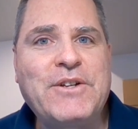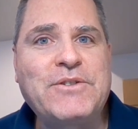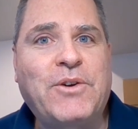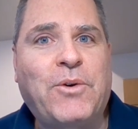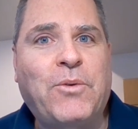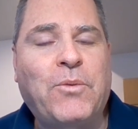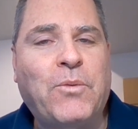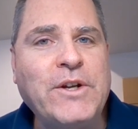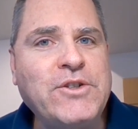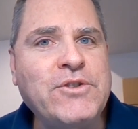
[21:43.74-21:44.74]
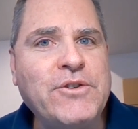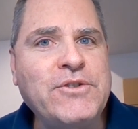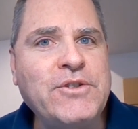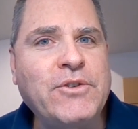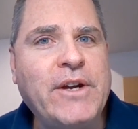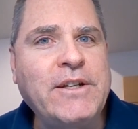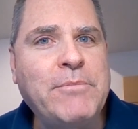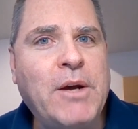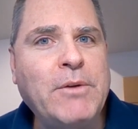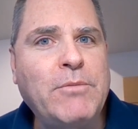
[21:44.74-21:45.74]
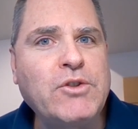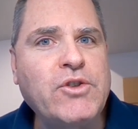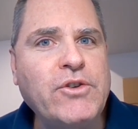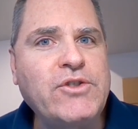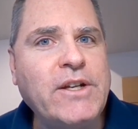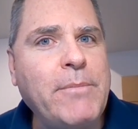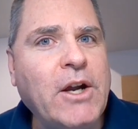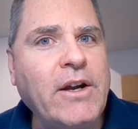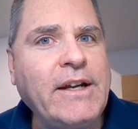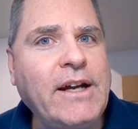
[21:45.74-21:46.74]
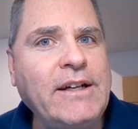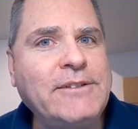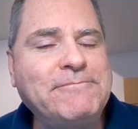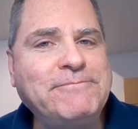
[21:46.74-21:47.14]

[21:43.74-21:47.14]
So, which church is the Great and Abominable Church in America?